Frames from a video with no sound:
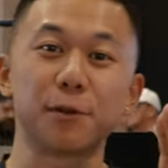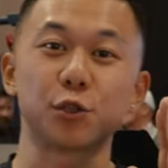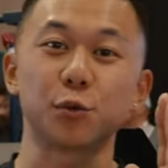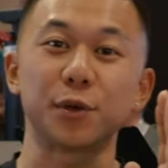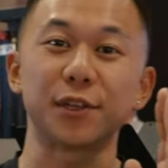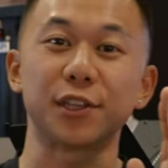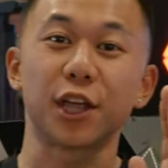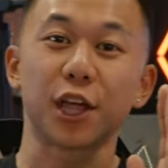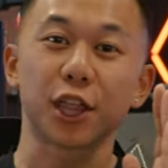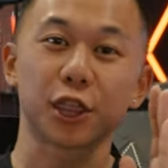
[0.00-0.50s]

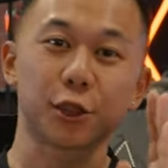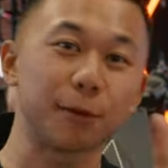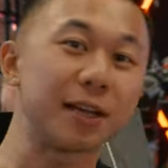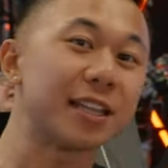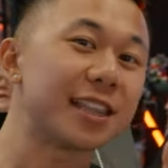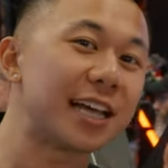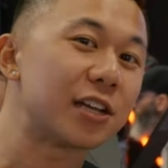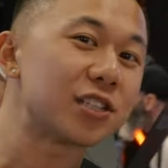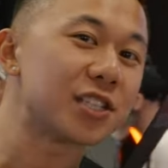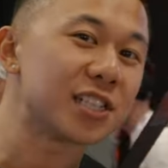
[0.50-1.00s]
between
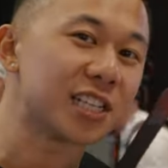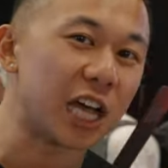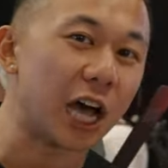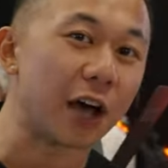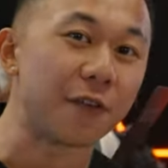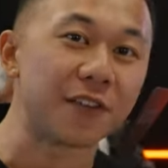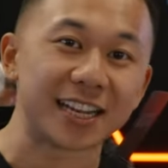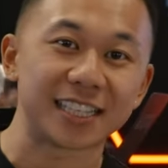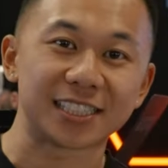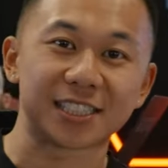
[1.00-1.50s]
3000
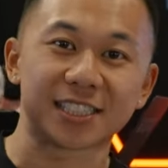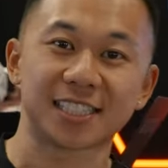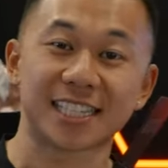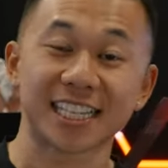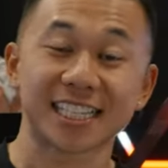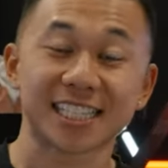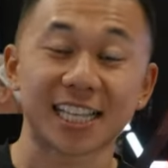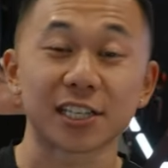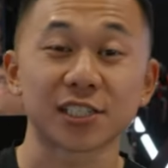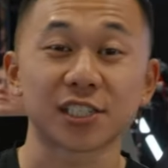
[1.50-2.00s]
Kelvin and
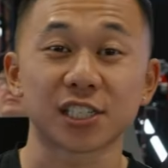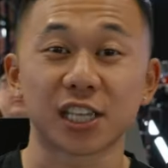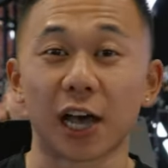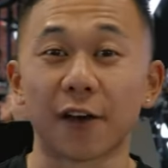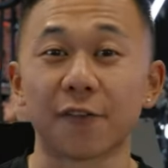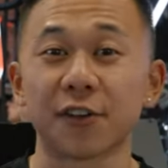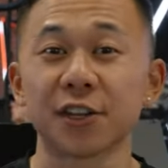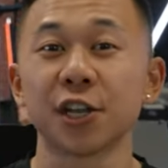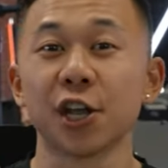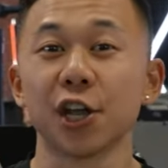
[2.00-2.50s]
6000
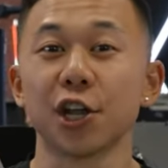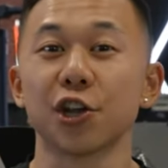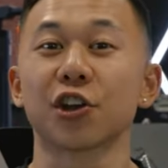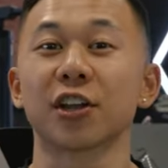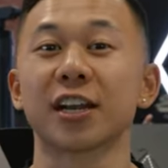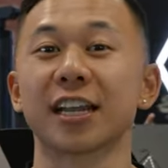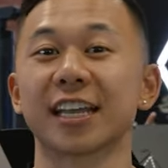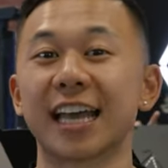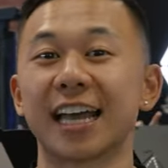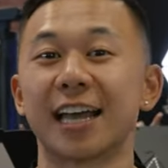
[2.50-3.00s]
Kelvin, you're
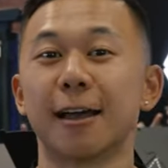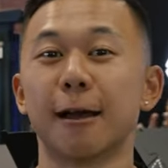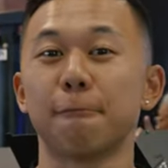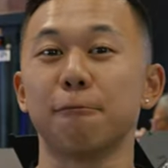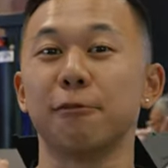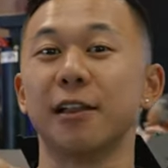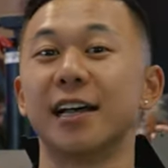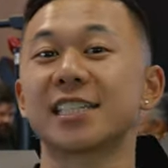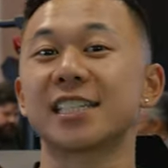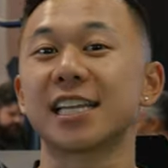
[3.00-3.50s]
gonna get
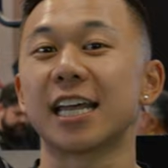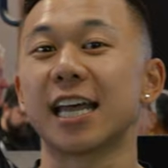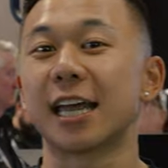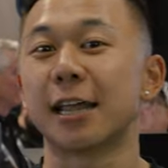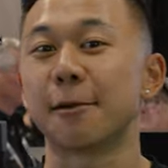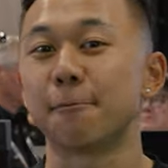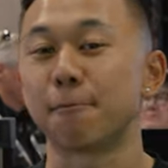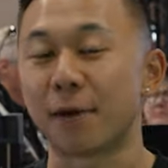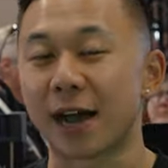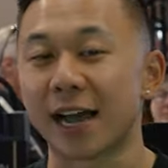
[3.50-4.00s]
plus
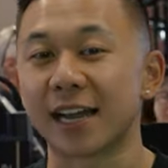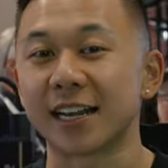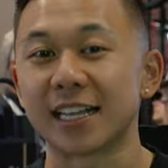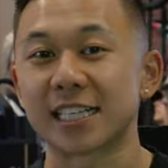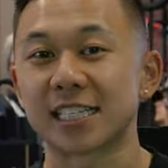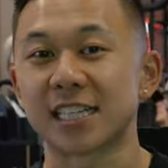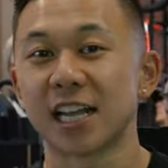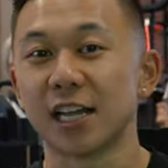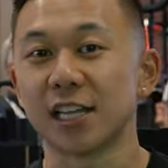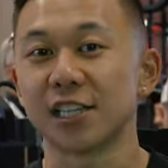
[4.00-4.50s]
and
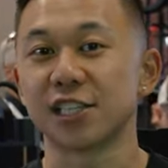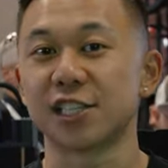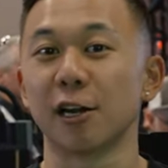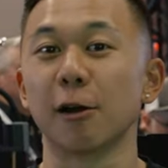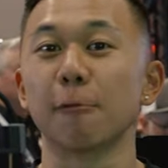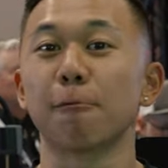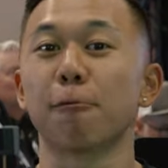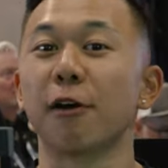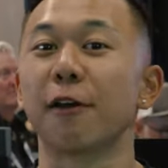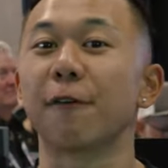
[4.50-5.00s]
minus
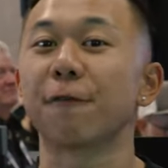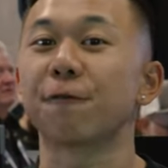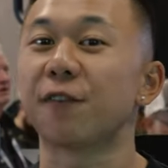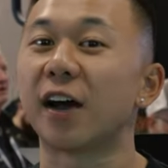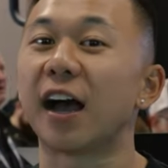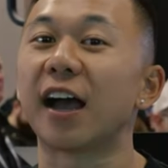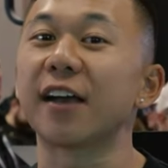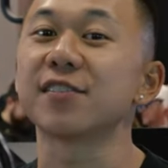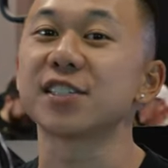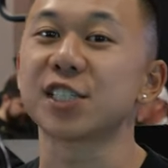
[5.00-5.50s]
0.50
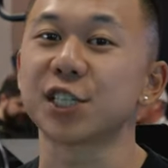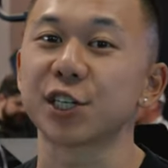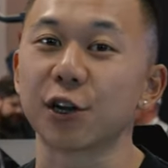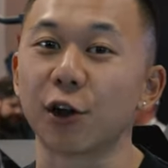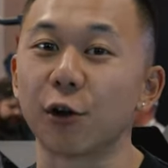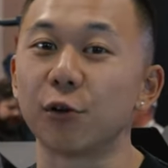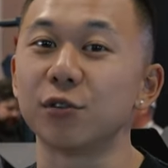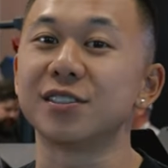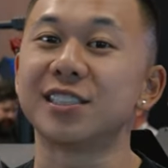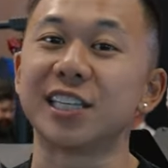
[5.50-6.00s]

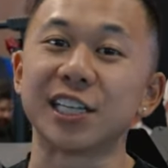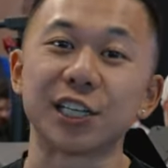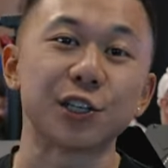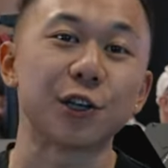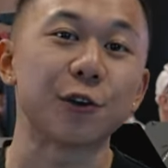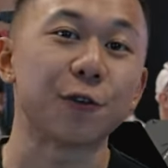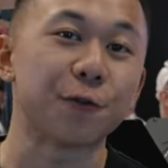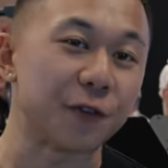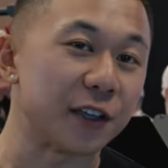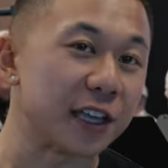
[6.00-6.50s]

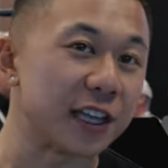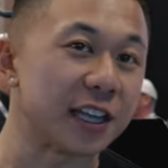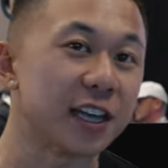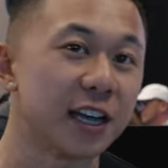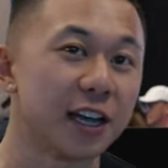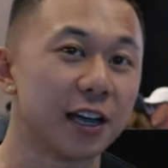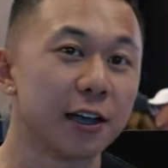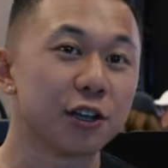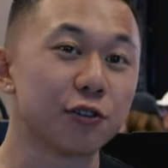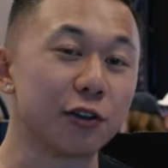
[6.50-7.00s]
DUV
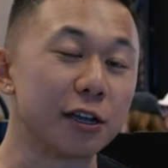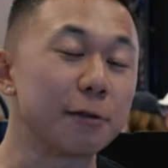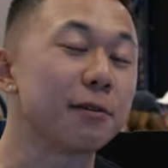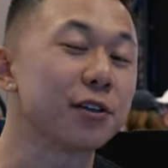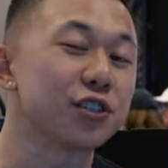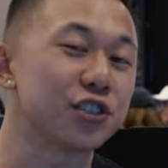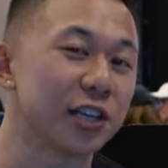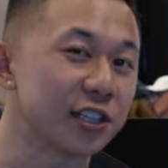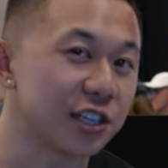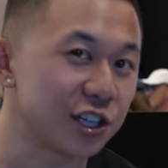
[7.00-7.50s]
green
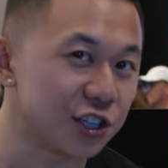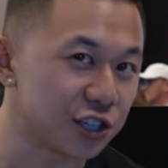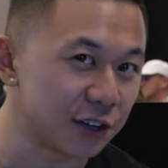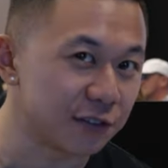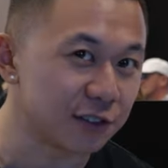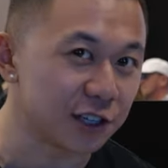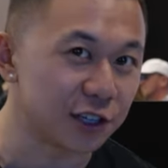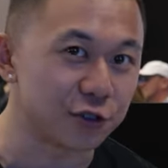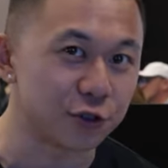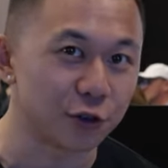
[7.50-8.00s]
magenta
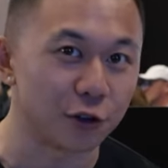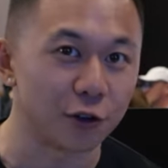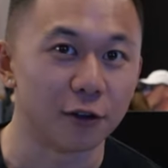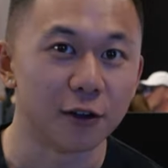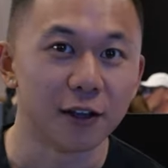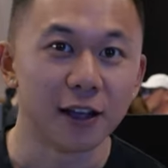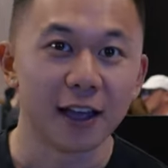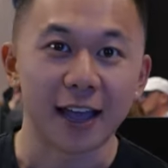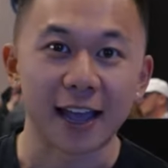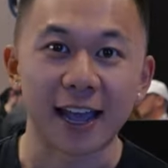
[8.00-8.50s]
shift
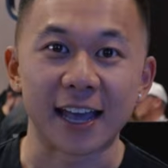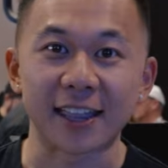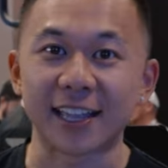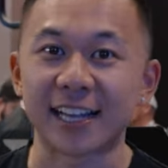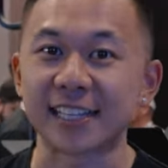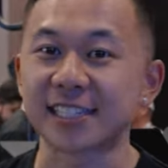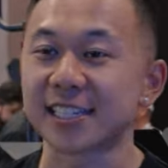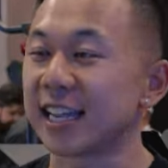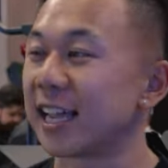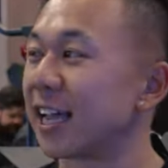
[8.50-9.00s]
control, and
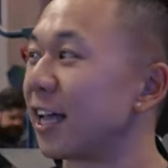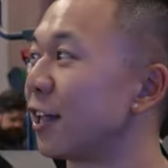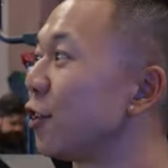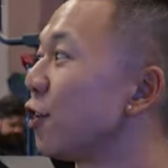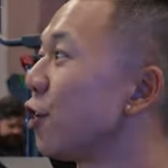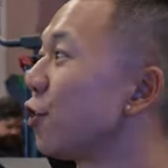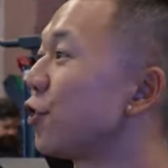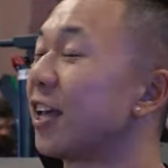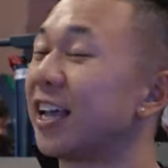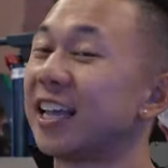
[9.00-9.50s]
that's
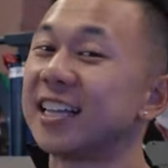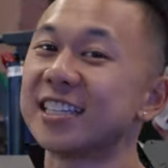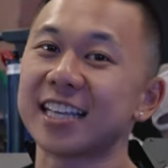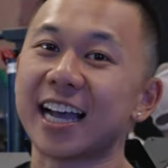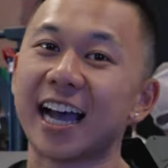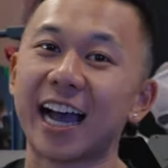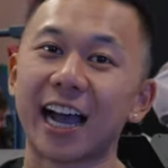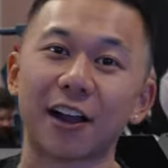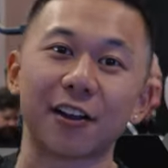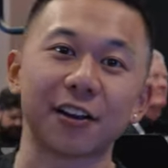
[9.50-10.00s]
in the
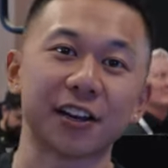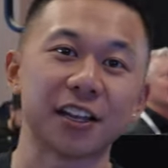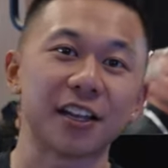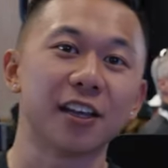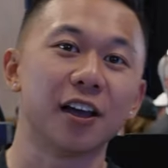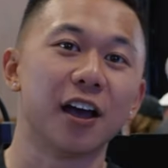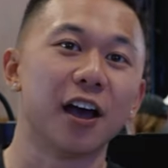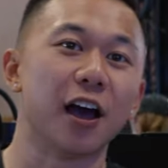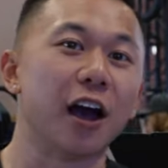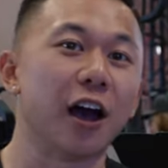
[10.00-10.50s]

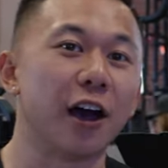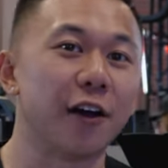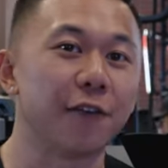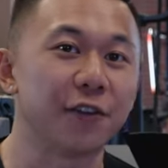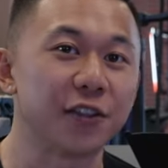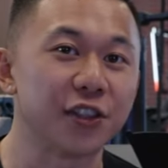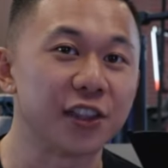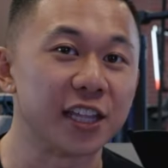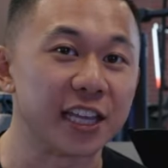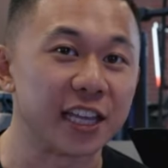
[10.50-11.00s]
entirety
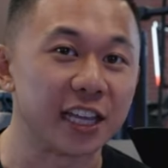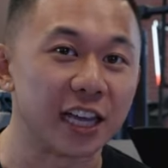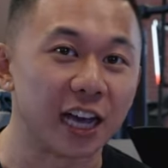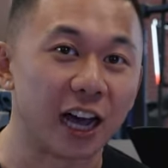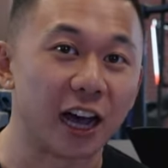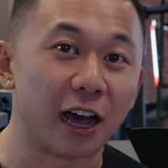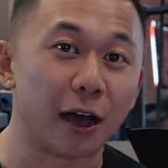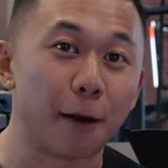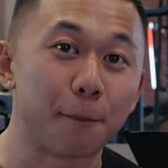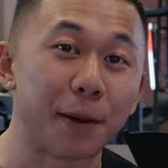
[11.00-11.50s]
of the
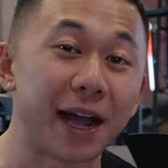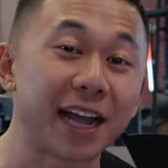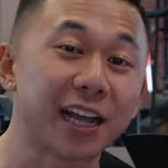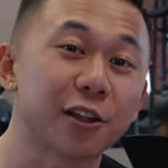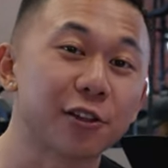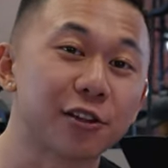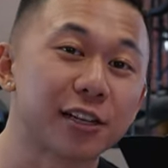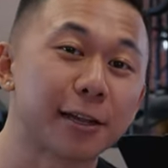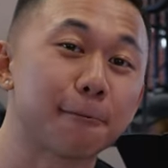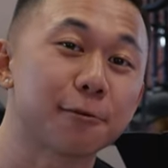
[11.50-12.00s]
uh,
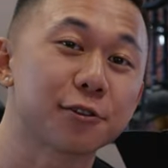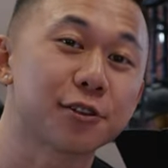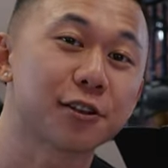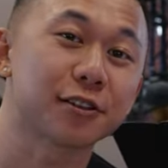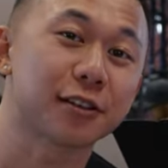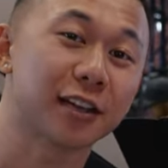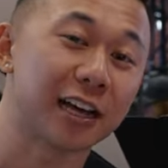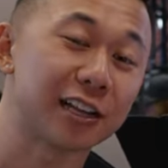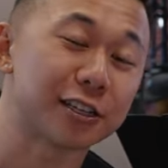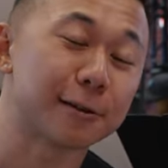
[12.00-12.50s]
bicolor
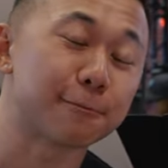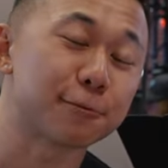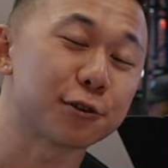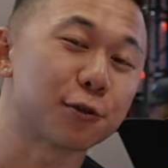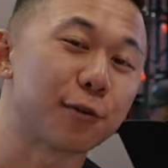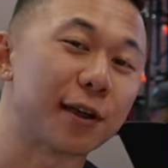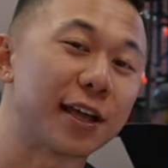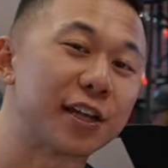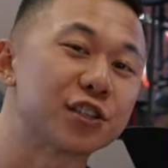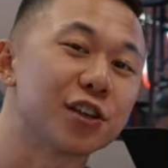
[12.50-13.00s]
temperature, color
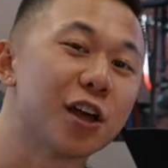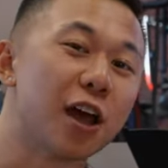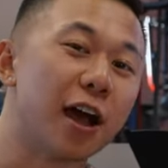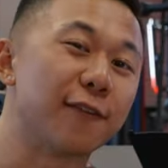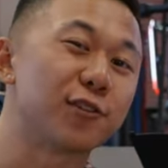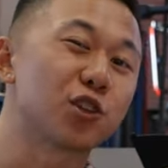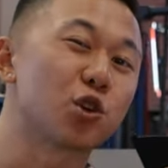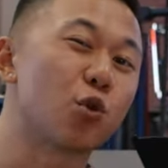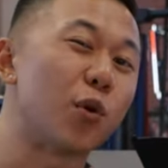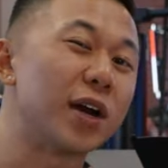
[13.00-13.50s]
temperature range
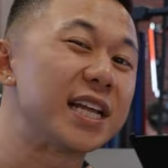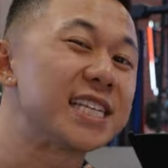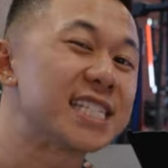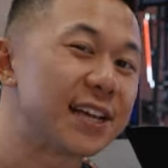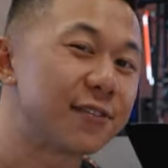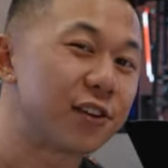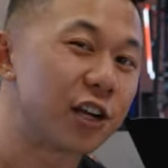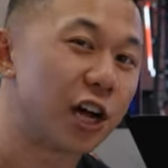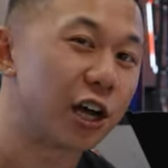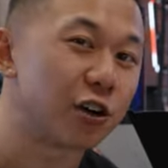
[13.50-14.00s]
of
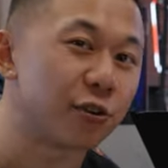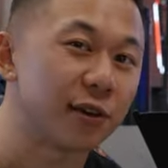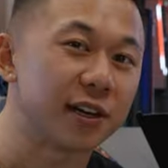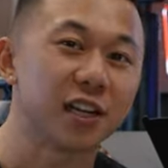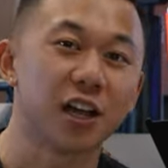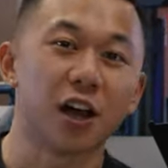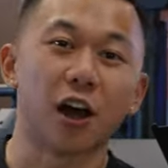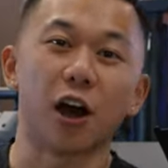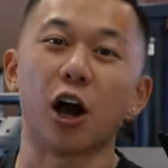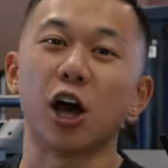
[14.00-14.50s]

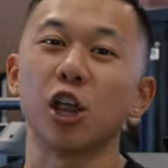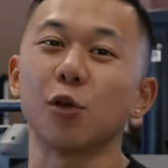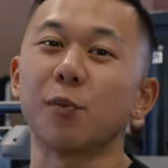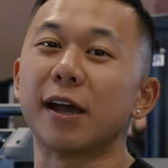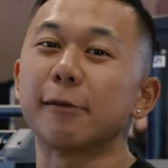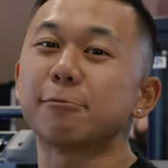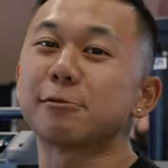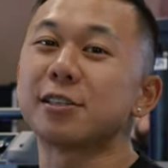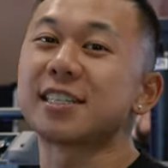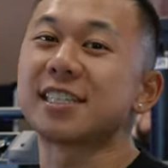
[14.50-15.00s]
2700 all the
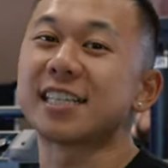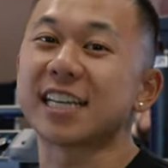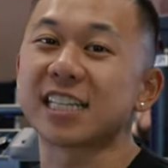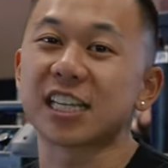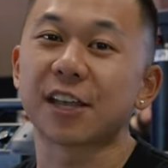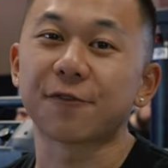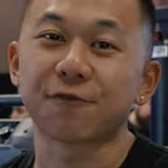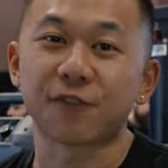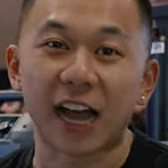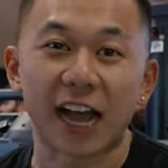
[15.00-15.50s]
way up to
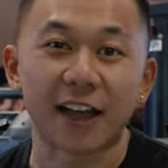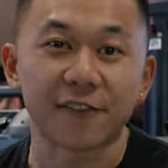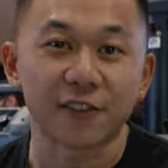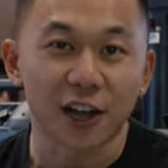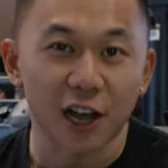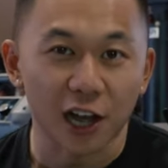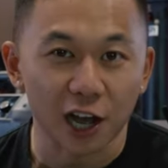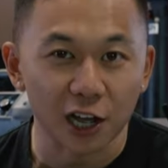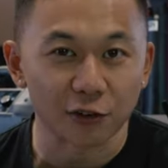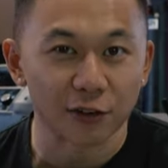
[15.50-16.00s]

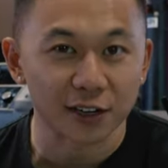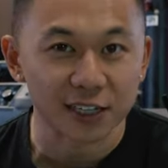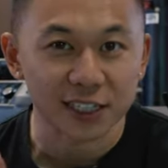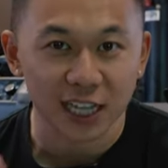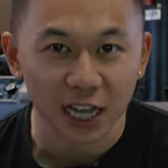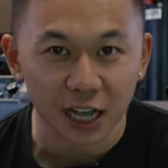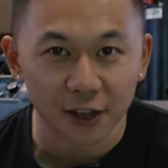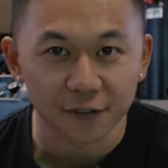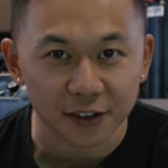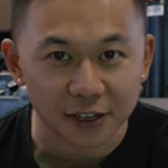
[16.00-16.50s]
6500
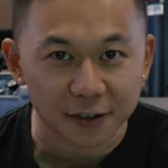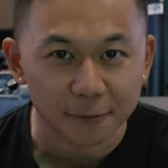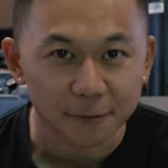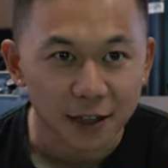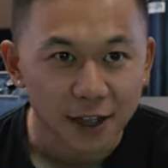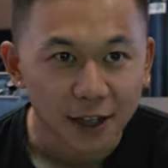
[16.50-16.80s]
Kelvin.